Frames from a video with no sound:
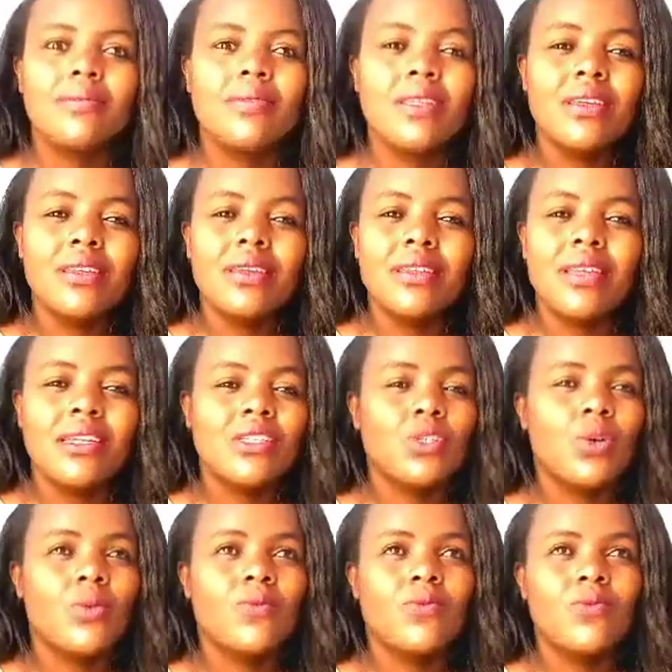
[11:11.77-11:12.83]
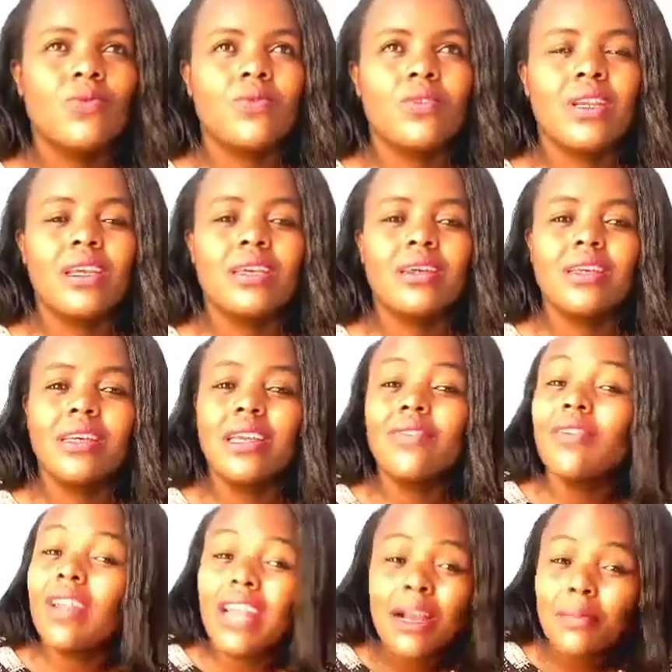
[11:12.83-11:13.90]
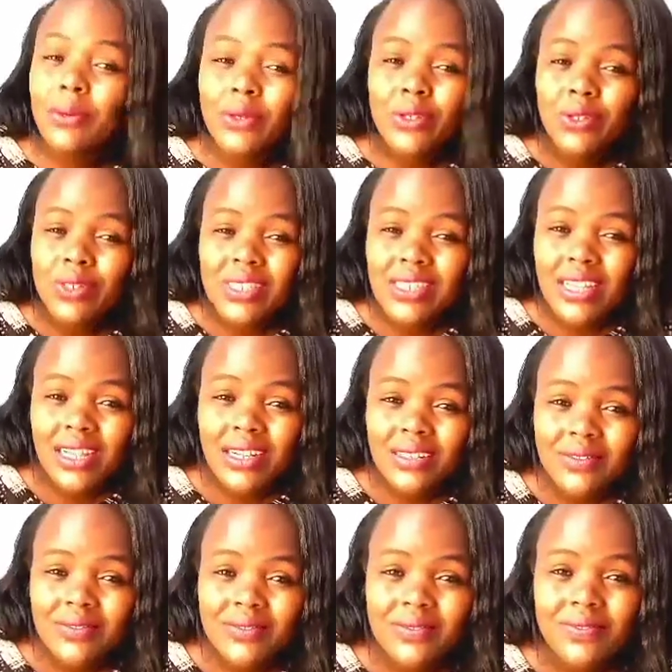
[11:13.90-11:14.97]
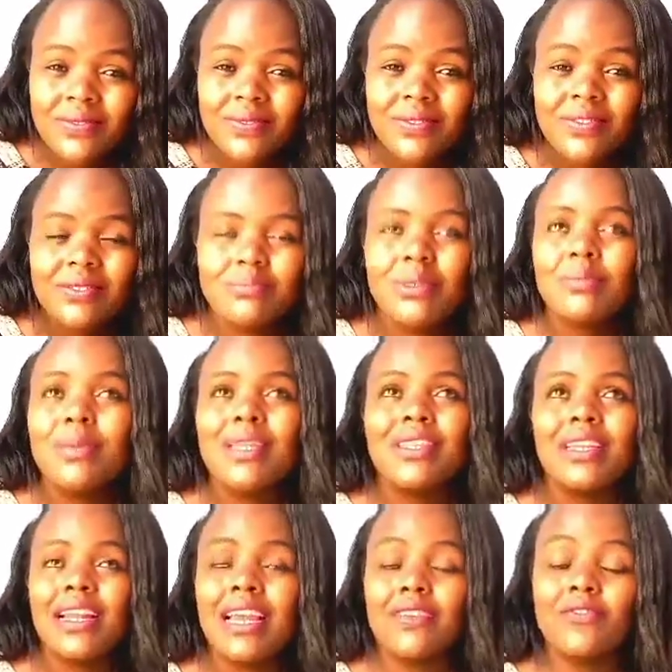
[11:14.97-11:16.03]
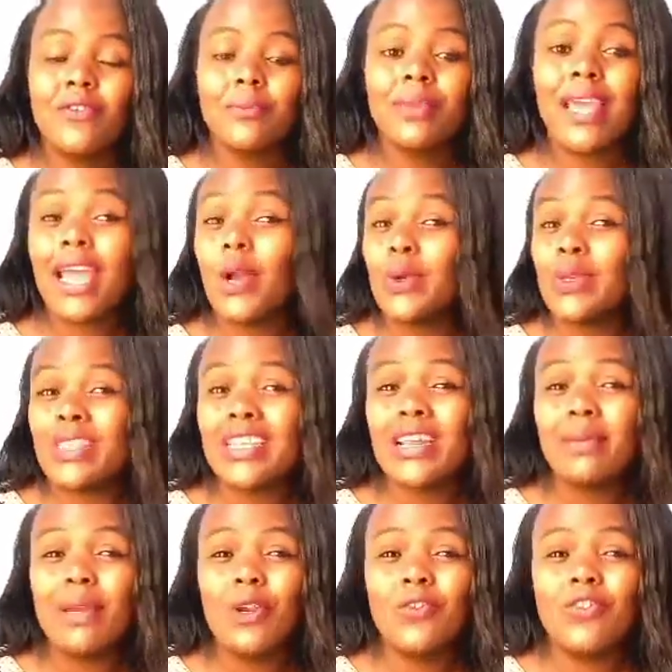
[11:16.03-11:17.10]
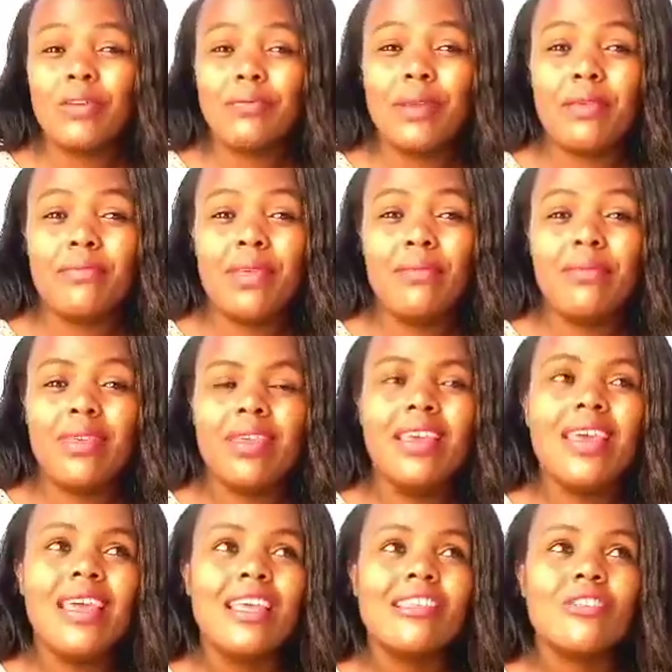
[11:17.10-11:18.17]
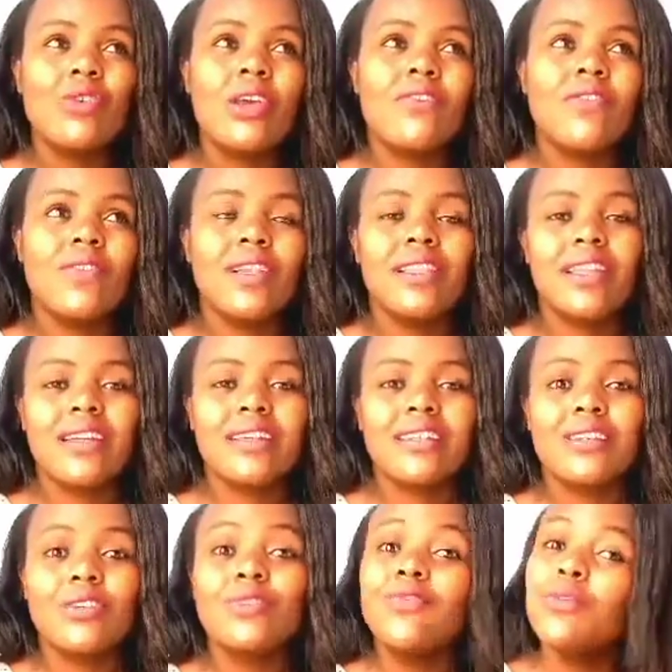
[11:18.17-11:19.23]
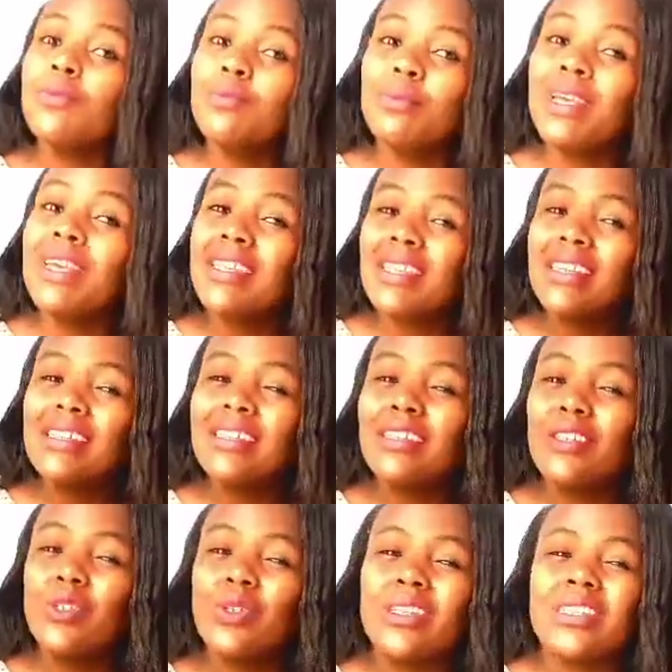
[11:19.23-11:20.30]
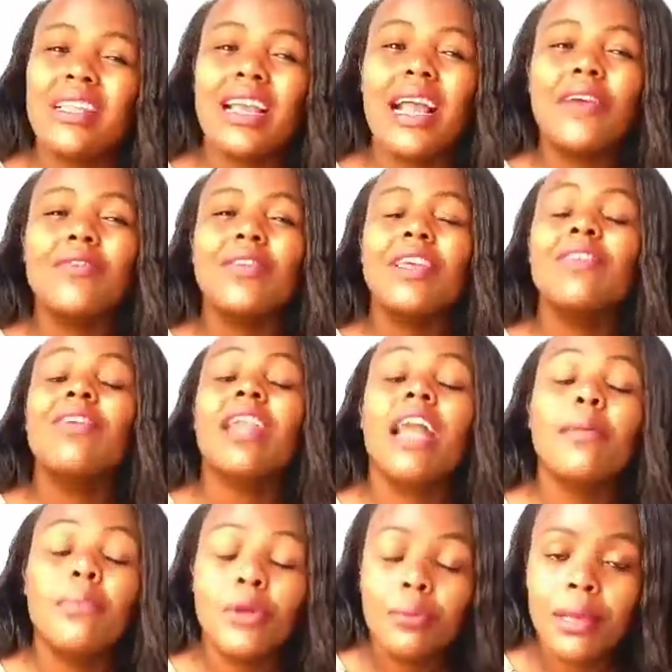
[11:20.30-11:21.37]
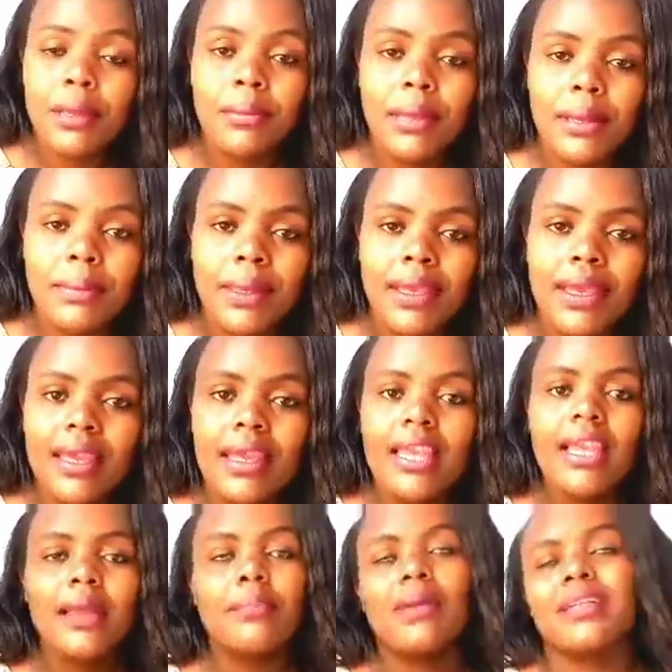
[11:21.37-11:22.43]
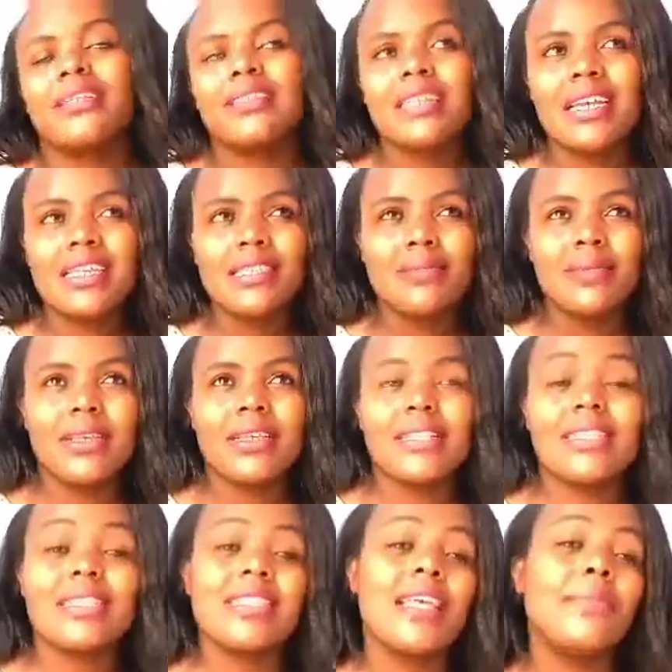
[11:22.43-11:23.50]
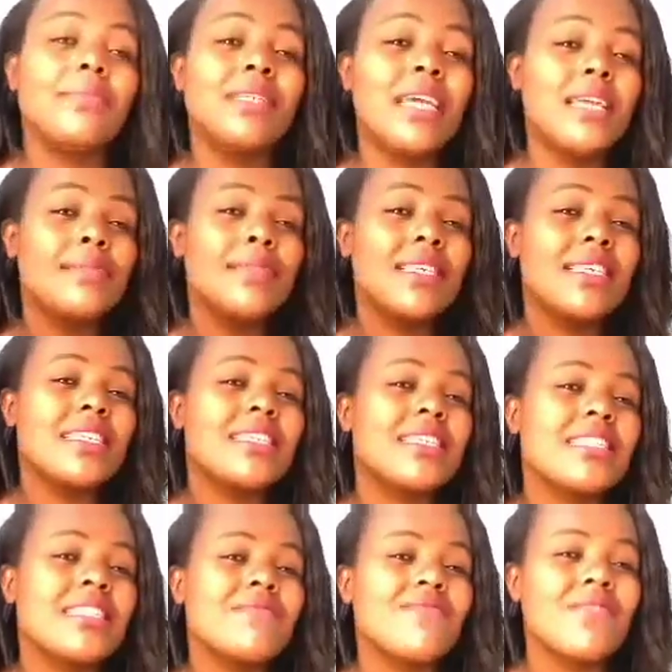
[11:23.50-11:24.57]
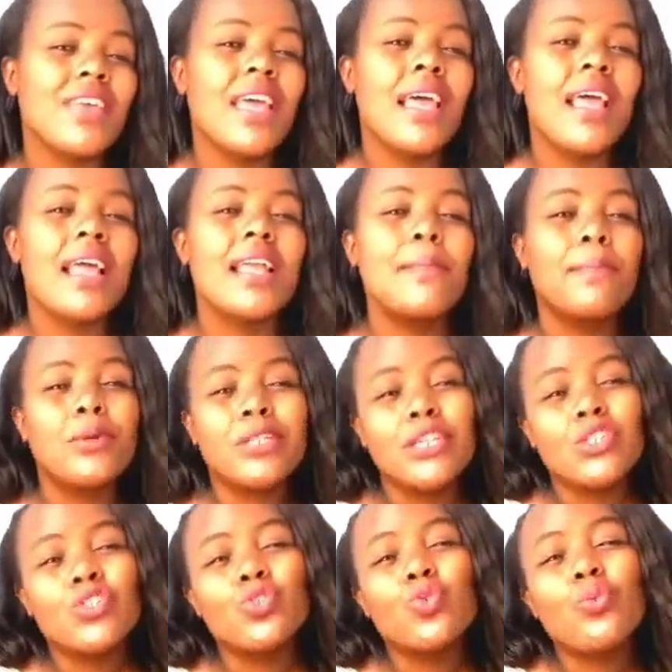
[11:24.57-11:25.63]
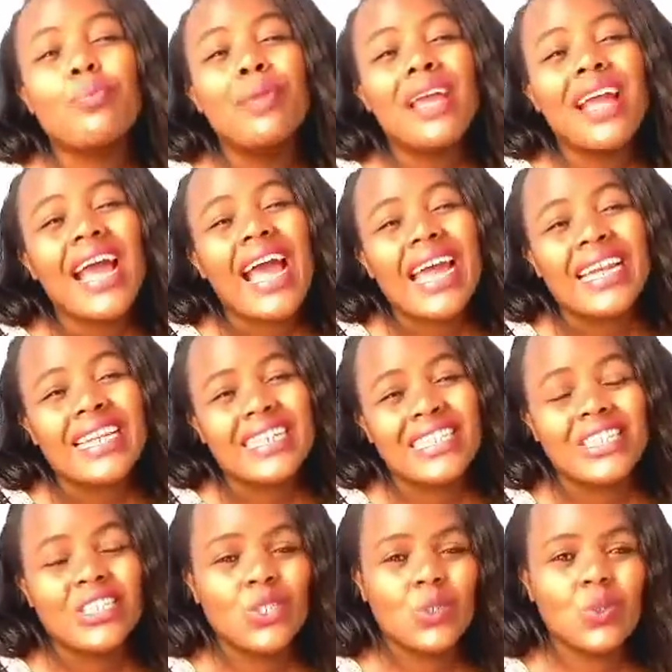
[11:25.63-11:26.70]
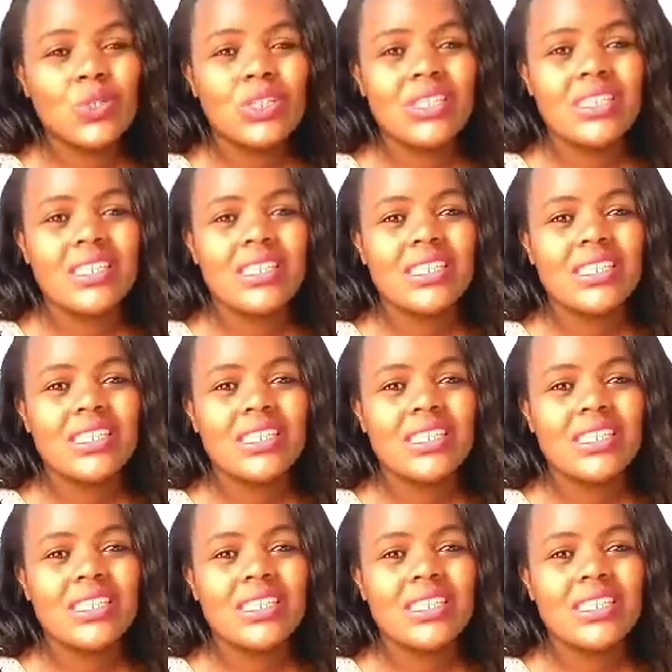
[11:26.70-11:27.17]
thinking that you're like given up on yourself. Me, by the, like, for me, I consider my law firm my baby. So I feel that if you're making that decision, it's like I've given up on my baby. But trust me, sometimes it's important you make hard decisions